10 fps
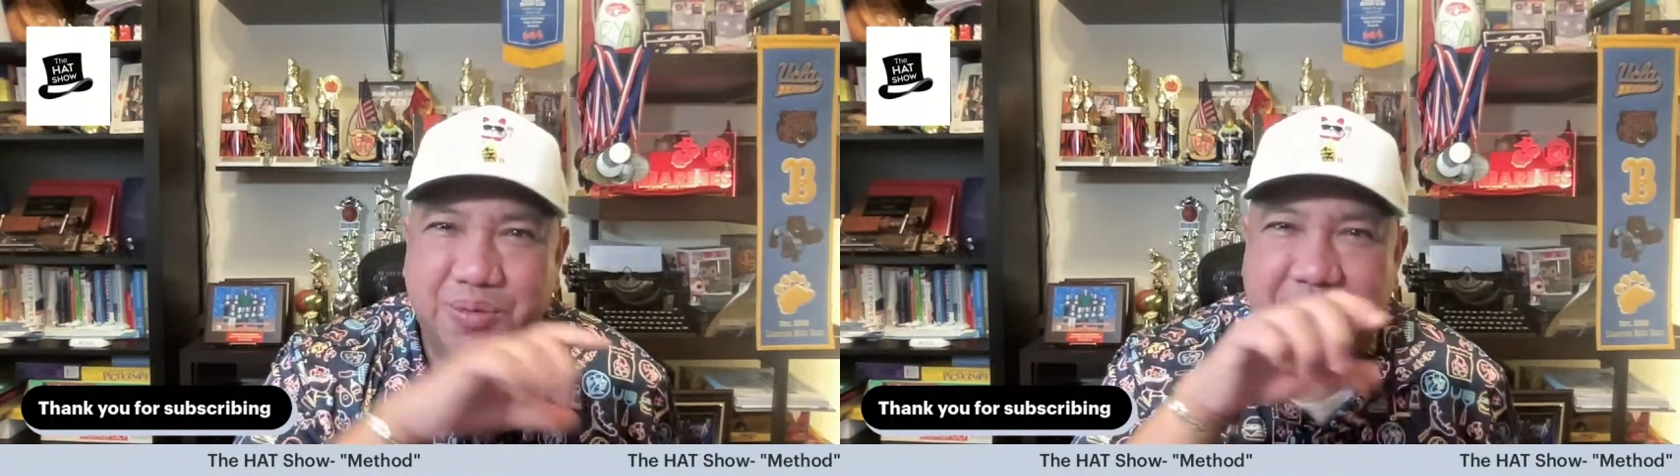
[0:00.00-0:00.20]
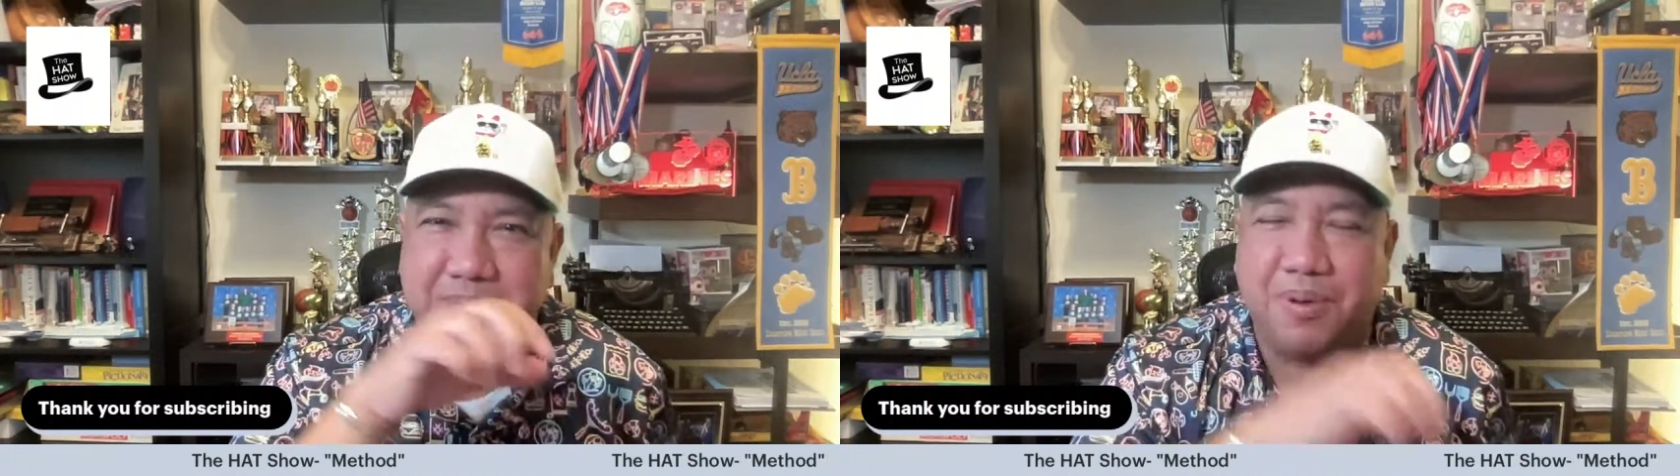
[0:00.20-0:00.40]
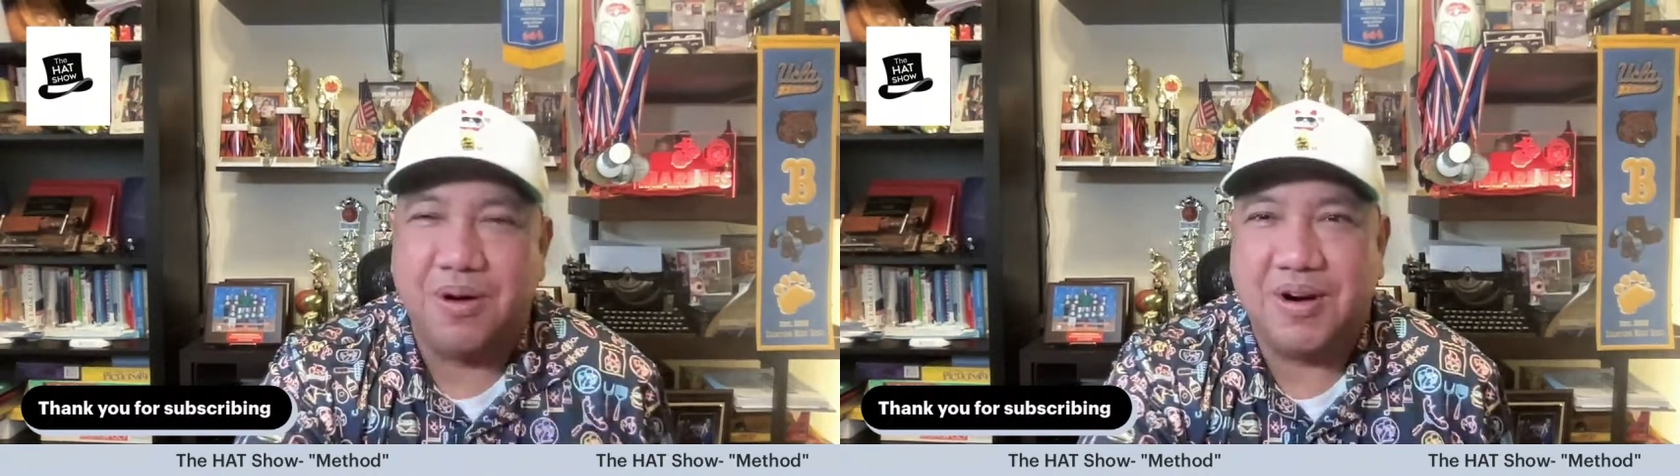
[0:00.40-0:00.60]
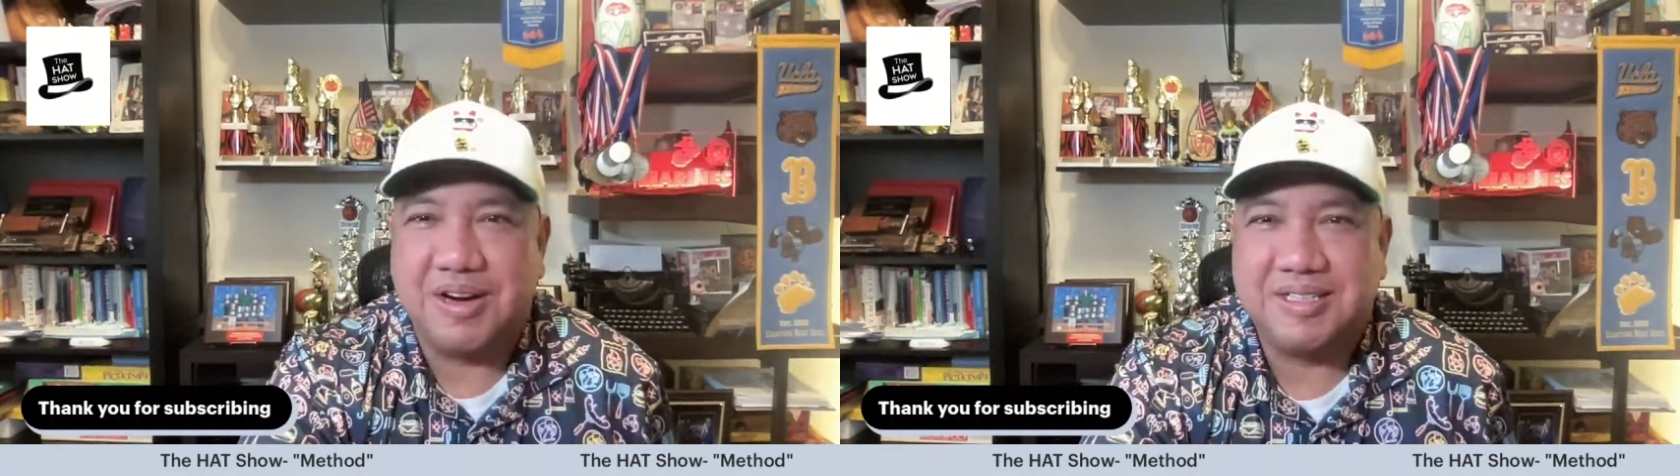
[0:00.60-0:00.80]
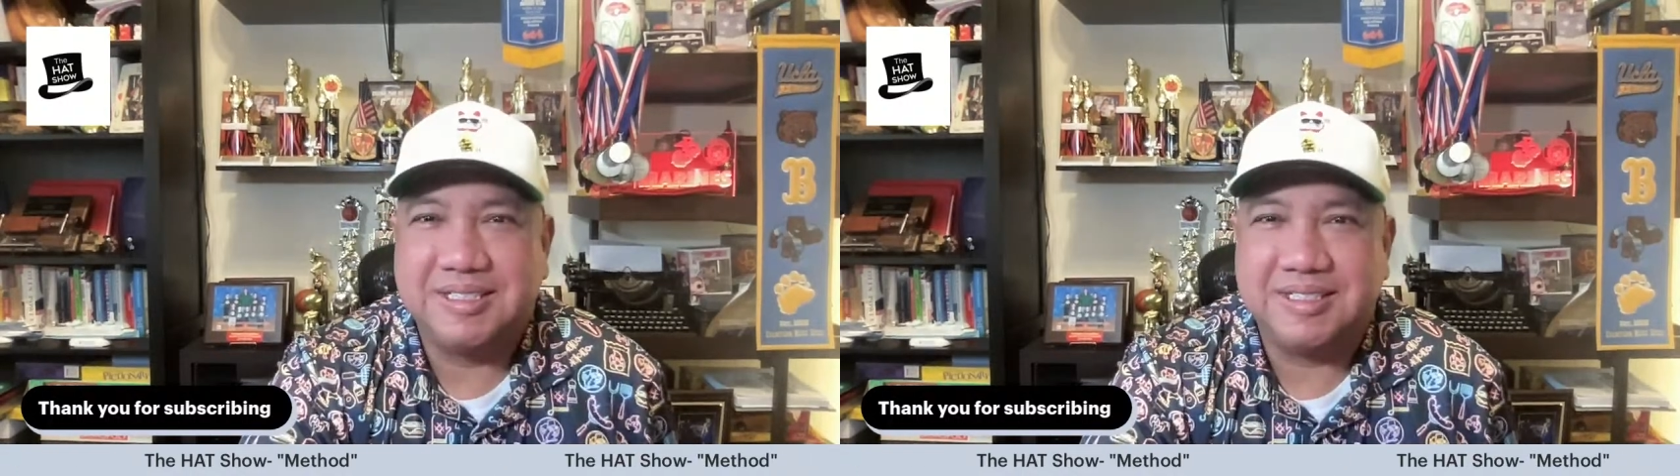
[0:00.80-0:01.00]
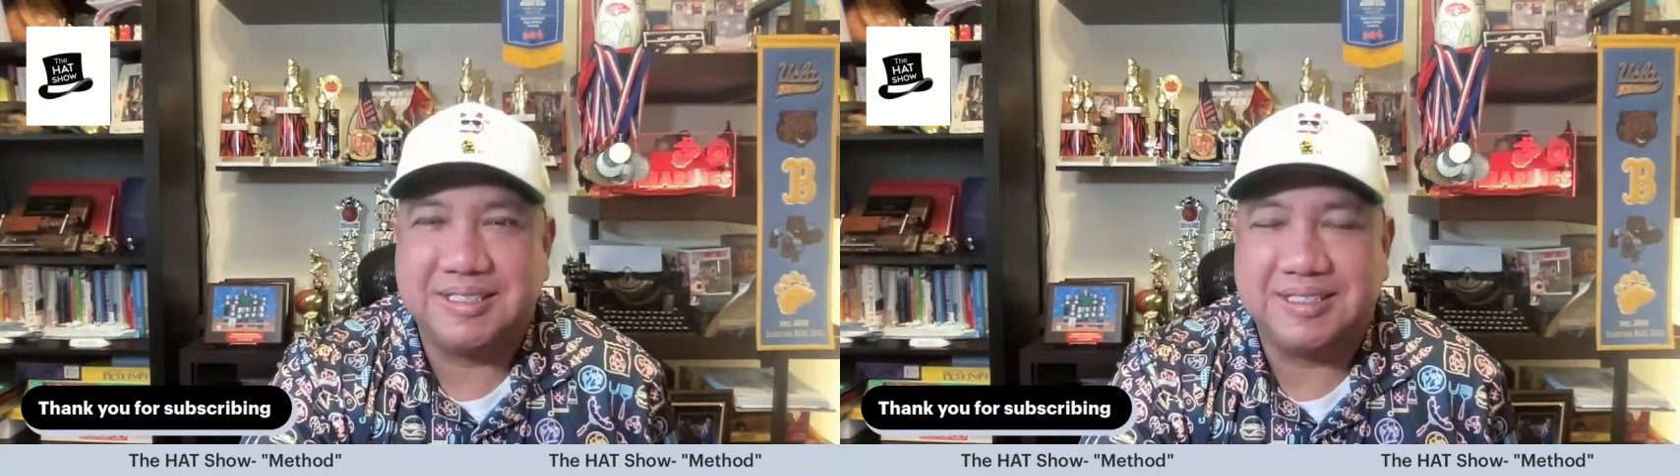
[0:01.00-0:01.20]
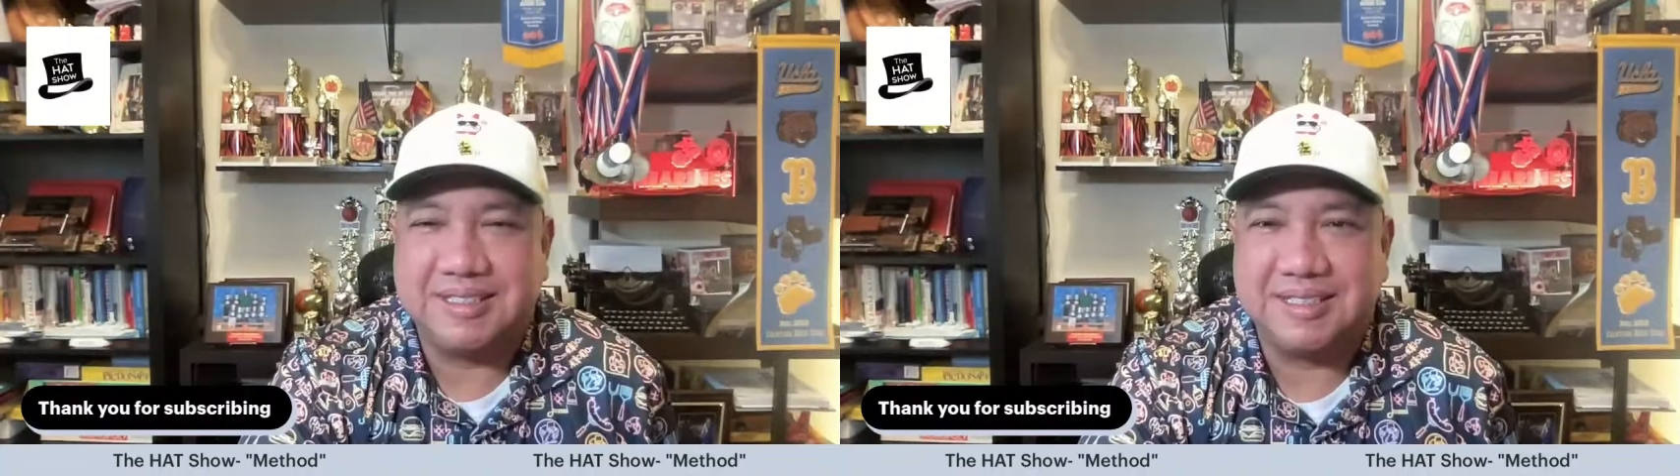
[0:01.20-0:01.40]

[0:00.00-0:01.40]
with the bars,